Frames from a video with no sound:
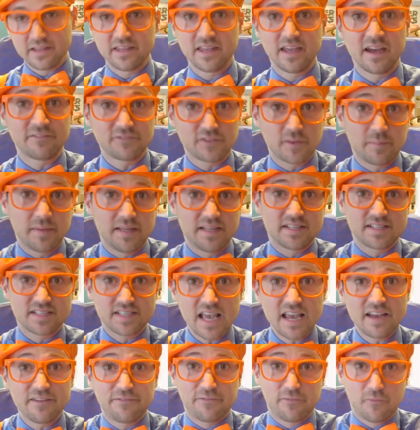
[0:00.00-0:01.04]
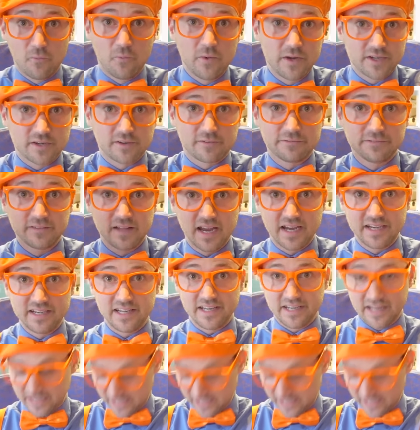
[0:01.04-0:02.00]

You have to be safe when you're flying in